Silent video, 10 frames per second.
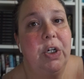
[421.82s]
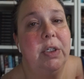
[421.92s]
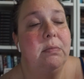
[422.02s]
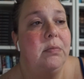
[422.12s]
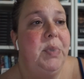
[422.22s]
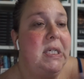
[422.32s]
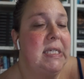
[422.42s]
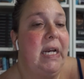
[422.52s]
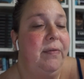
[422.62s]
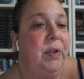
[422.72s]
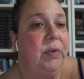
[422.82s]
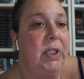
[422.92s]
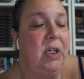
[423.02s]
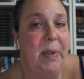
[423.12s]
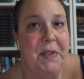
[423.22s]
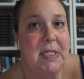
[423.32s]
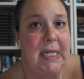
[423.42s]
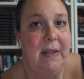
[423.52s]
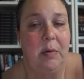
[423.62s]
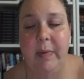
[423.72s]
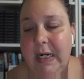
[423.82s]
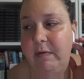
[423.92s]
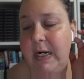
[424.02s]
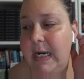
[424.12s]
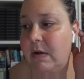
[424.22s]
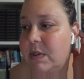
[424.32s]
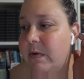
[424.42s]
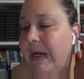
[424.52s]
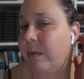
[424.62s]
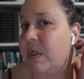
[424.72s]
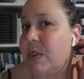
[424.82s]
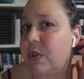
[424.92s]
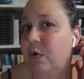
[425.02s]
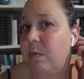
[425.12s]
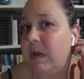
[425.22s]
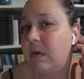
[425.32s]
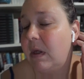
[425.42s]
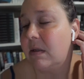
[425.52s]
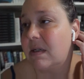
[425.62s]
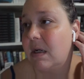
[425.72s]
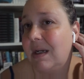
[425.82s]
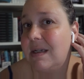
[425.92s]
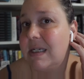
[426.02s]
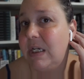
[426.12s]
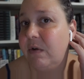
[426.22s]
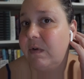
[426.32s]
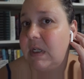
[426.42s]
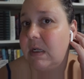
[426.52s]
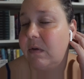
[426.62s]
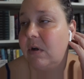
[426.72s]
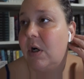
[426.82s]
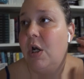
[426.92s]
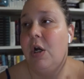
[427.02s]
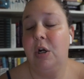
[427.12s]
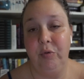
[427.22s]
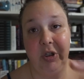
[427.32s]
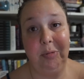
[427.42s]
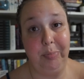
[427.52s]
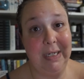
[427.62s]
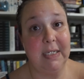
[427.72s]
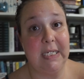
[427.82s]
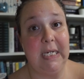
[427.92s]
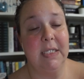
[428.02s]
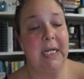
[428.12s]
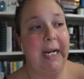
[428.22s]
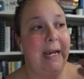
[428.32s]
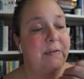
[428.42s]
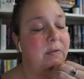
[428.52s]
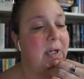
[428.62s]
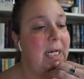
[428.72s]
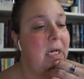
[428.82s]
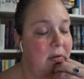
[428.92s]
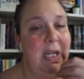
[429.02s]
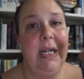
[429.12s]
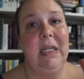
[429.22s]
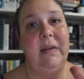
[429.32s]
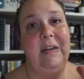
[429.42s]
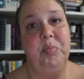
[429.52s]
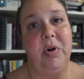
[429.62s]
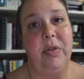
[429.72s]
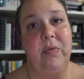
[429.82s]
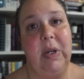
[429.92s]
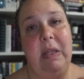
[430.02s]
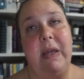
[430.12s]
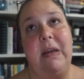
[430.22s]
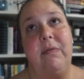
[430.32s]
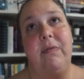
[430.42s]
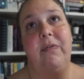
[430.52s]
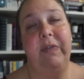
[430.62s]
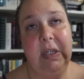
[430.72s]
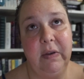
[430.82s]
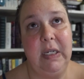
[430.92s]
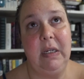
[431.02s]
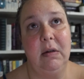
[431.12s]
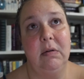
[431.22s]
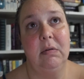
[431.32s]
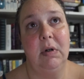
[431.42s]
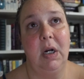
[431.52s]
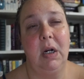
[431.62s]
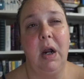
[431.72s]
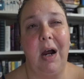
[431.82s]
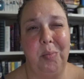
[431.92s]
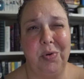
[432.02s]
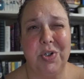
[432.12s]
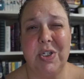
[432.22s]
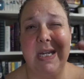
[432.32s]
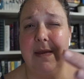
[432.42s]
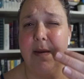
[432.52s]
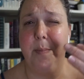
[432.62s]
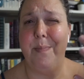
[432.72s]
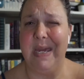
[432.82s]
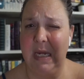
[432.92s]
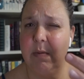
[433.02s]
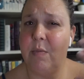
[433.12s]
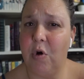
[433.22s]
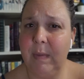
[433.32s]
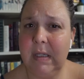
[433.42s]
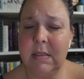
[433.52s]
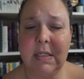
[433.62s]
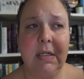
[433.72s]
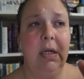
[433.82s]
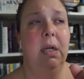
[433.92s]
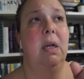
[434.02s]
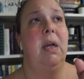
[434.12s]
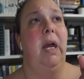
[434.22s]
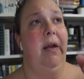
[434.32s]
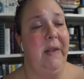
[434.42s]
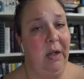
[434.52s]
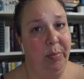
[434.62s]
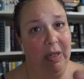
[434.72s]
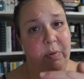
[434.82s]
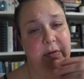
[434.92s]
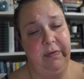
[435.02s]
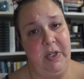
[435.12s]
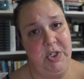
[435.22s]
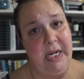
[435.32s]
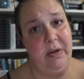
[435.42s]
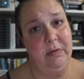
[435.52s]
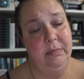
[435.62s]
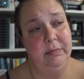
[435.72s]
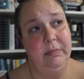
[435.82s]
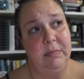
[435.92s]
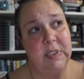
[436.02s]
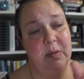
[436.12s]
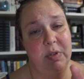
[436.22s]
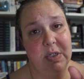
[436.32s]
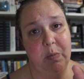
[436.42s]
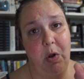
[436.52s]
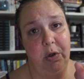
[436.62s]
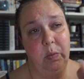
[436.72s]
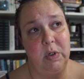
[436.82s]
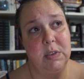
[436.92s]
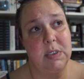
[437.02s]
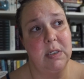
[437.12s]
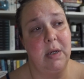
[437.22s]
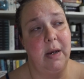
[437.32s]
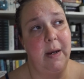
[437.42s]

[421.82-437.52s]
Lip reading: good, because, like, I feel really good about the scene that I'm writing right now, so I would assume that that's going to continue for the other really big scenes that I have to write. Then I can leave book three, like, feeling accomplished in the big moments, and then I'll be able to flesh out some of the smaller ones